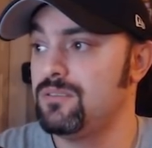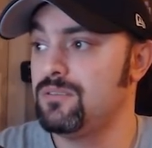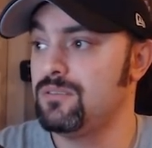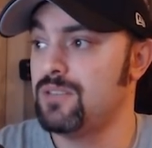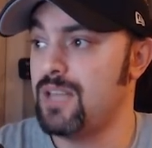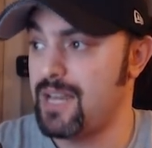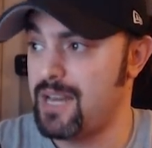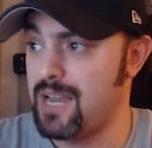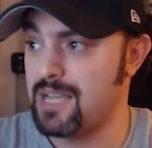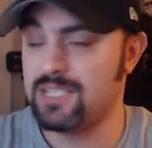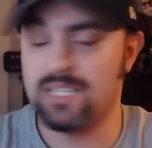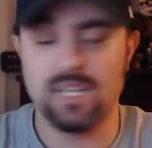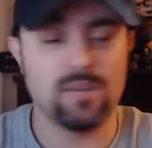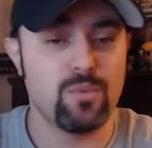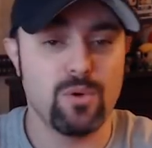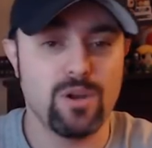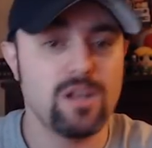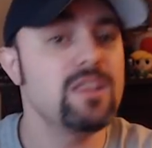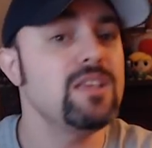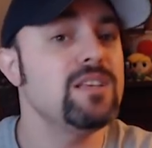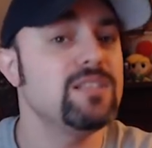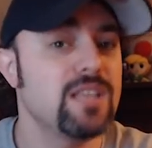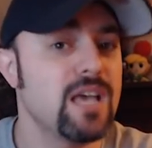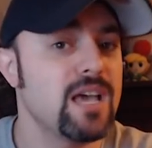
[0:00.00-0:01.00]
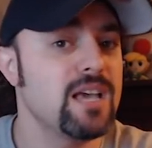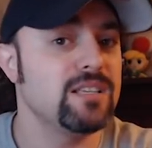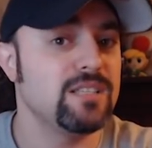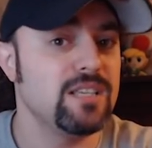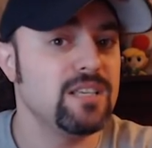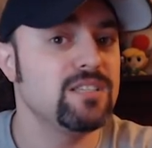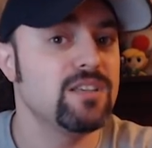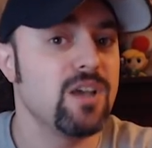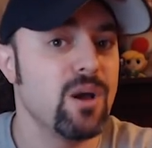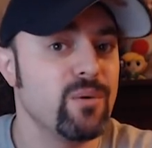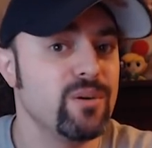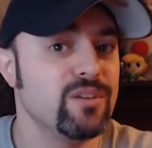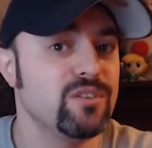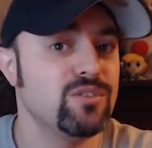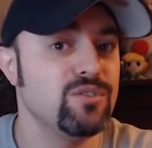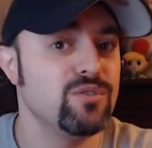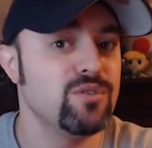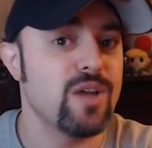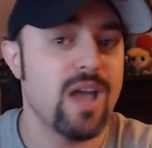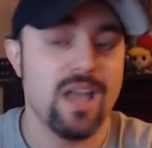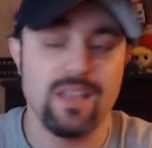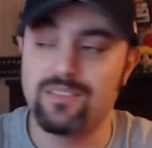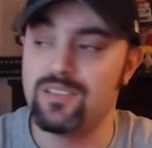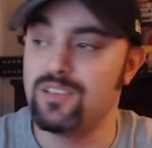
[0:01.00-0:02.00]
Like I said, one of these days he's going
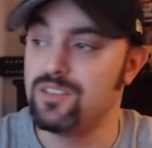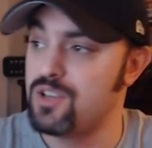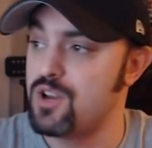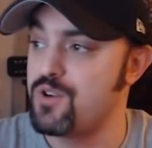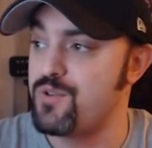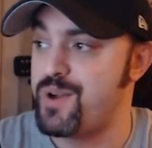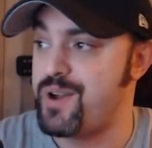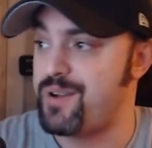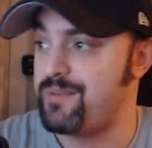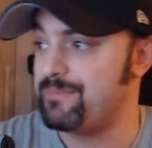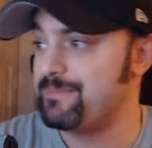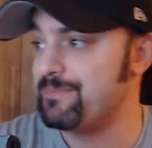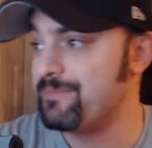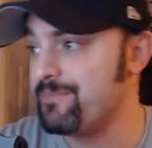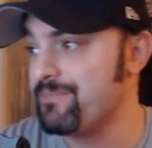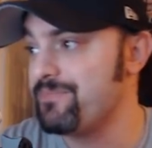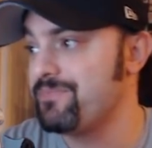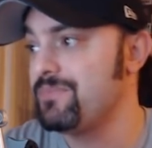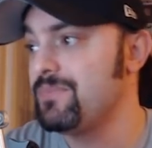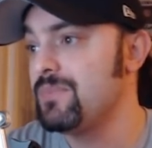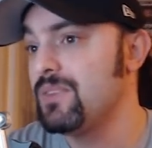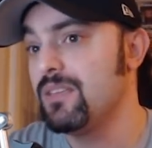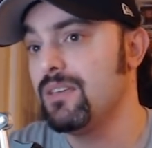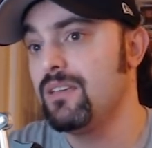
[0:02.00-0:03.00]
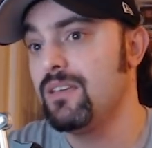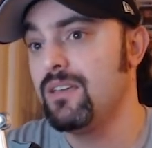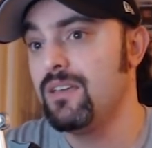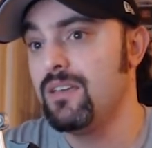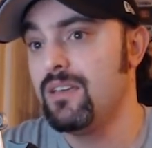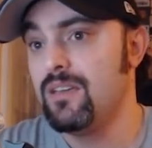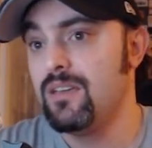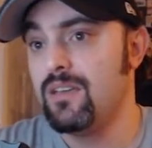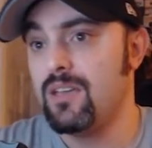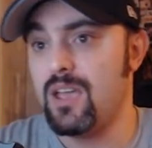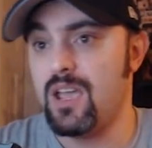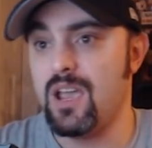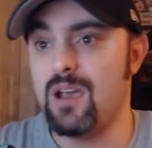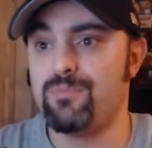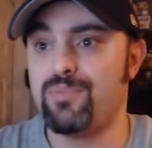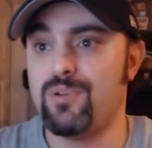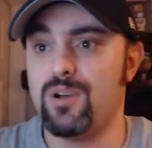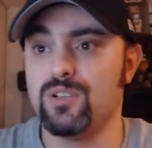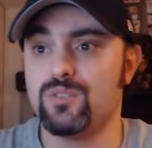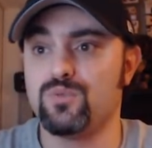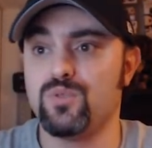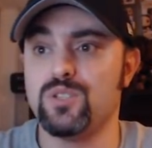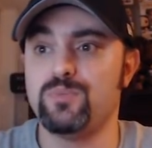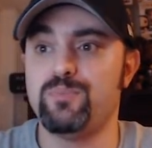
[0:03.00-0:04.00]
to end his career.
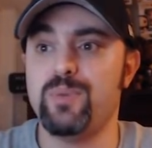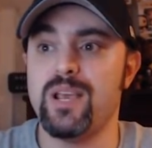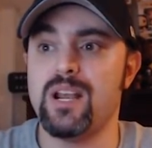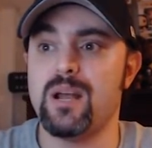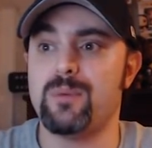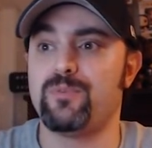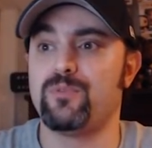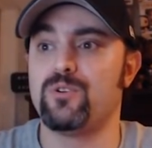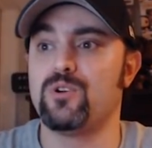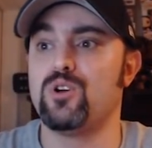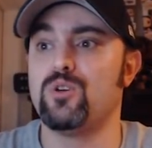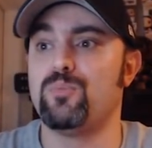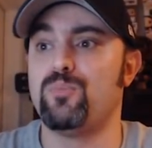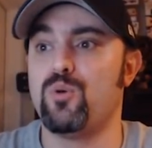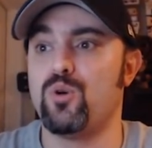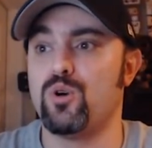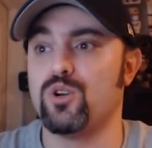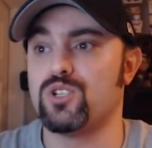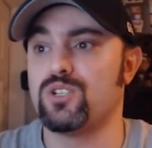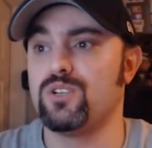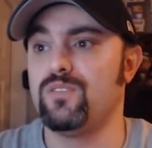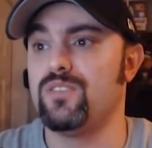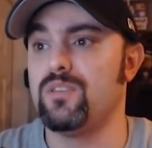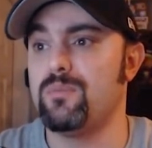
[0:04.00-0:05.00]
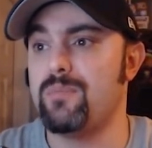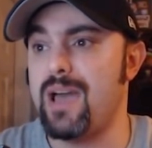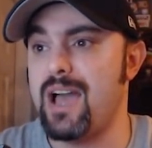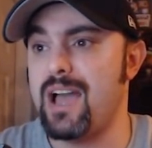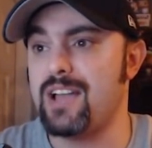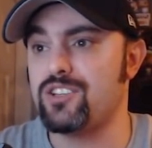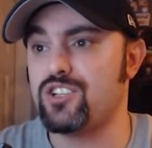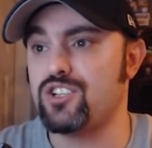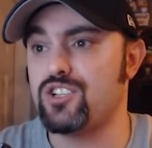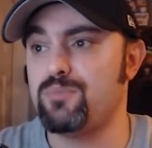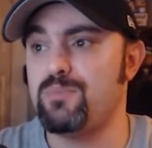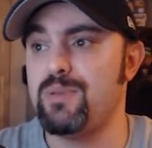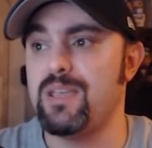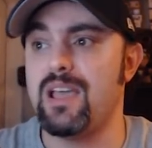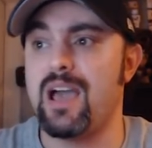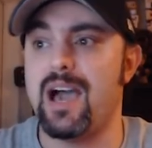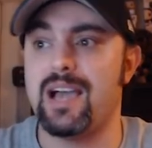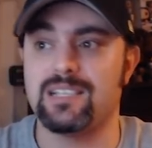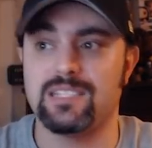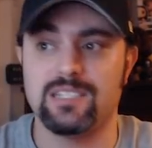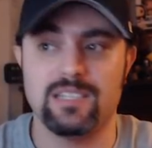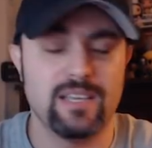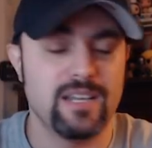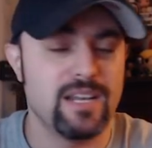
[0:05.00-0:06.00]
Ambrose was beat up for a good portion of the match, being
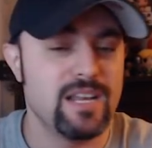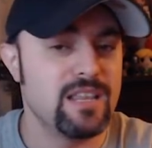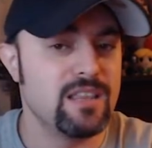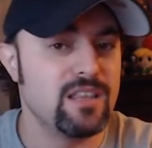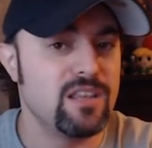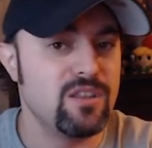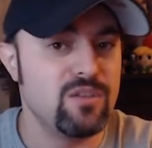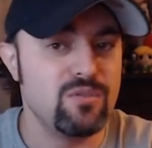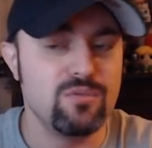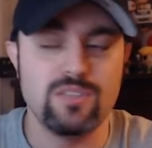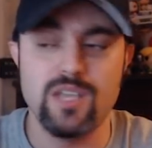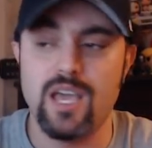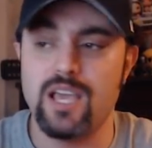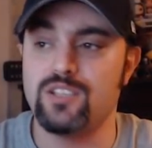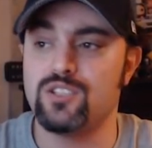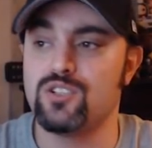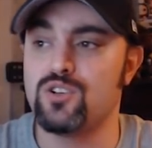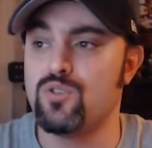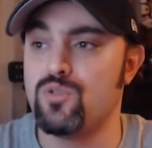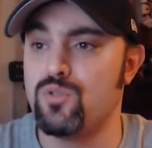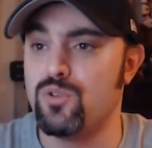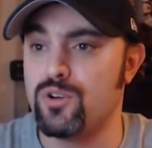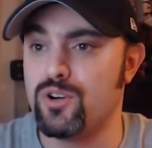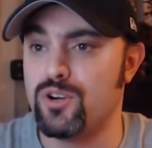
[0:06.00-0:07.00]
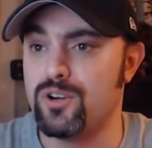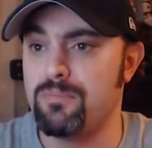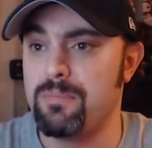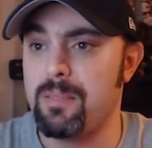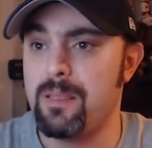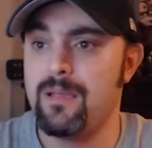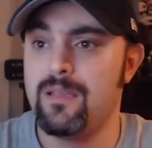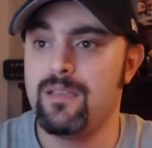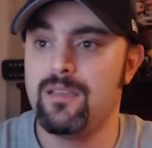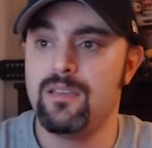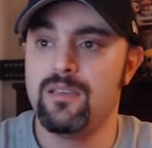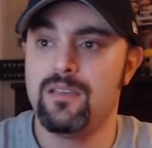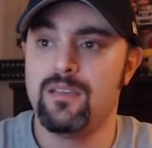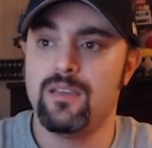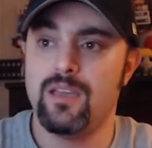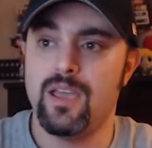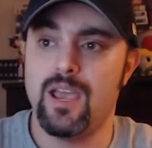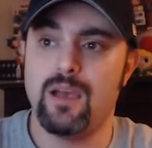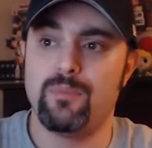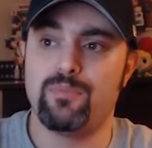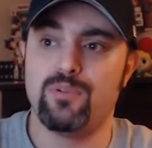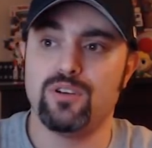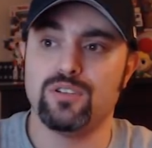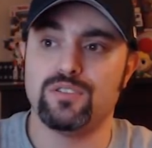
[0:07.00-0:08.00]
isolated in the New Day's corner.
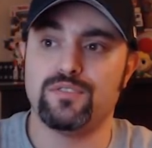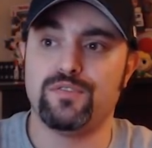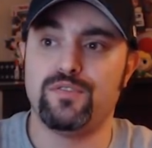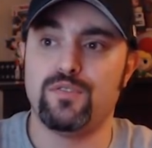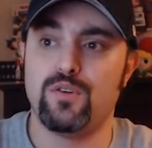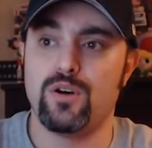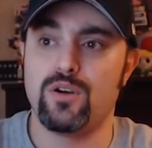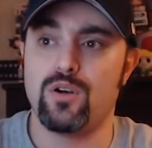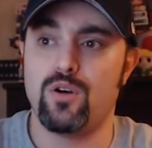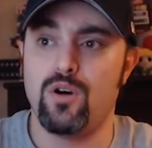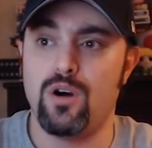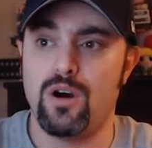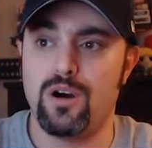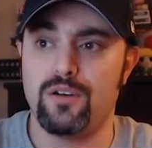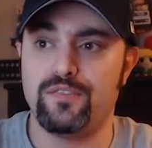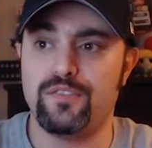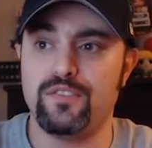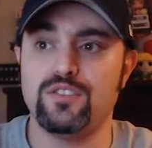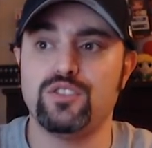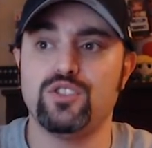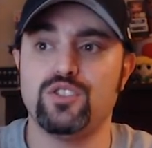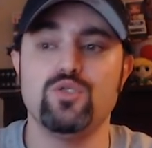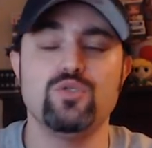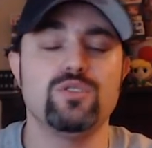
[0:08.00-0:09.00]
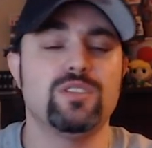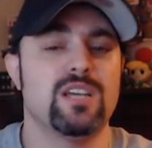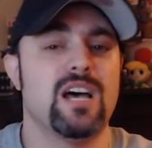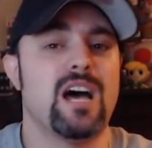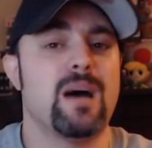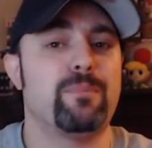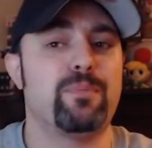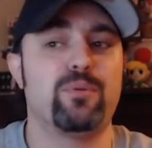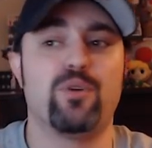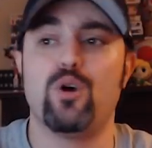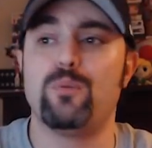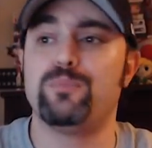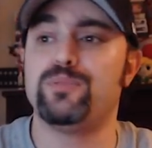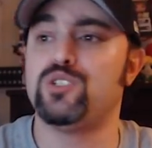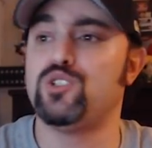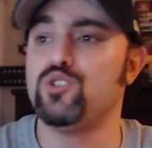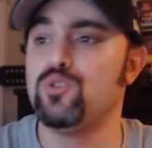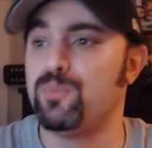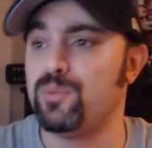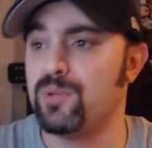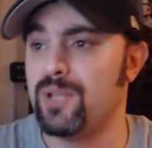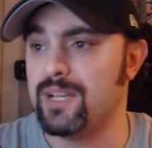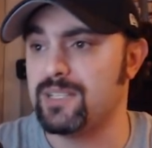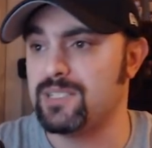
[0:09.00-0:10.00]
Ambrose fought off two top rope
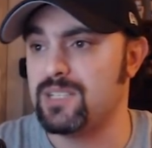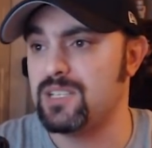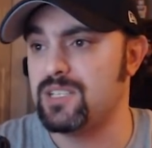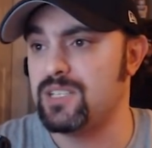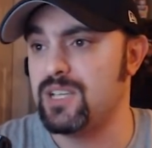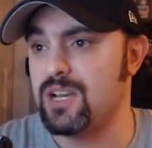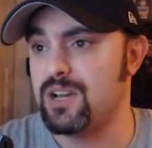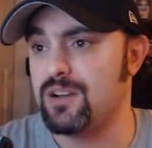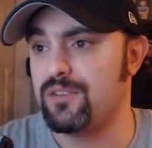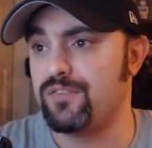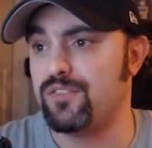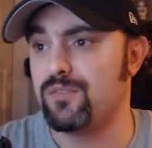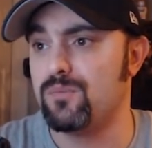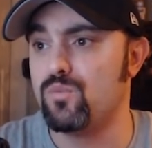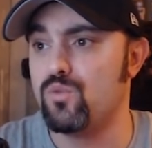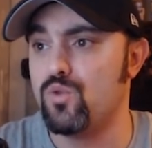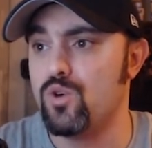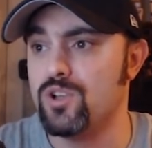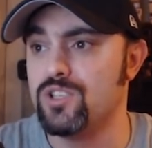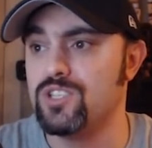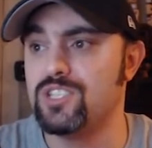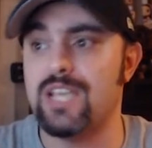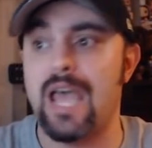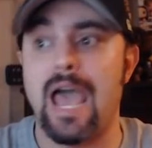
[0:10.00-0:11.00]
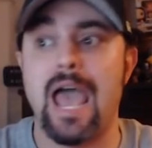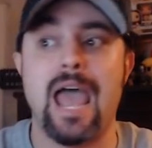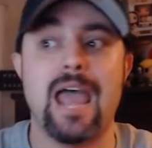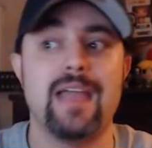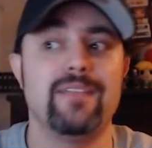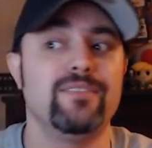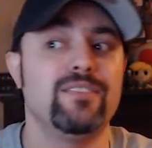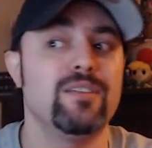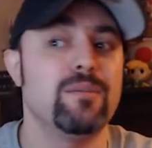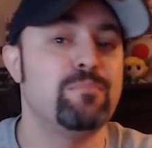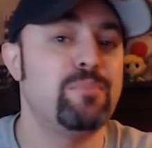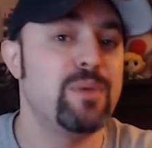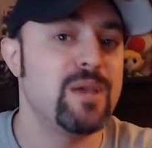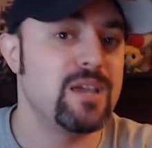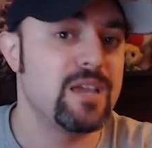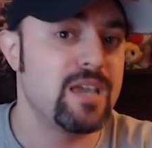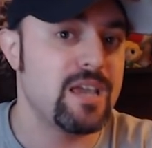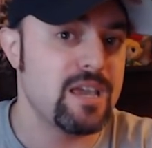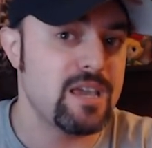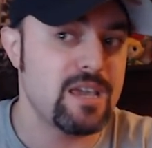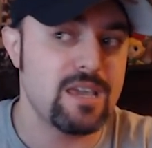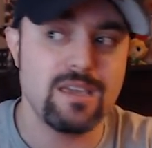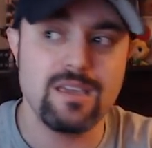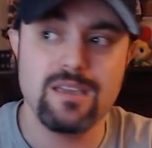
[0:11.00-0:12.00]
suplexes here from Woods and Big
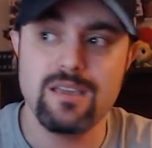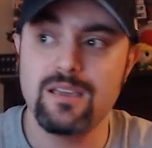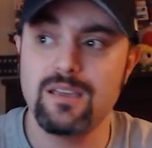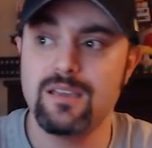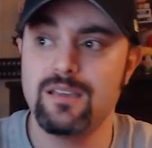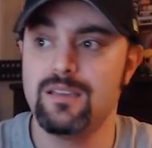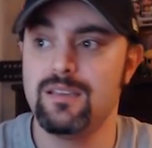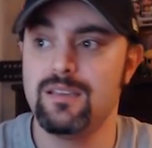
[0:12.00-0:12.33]
E.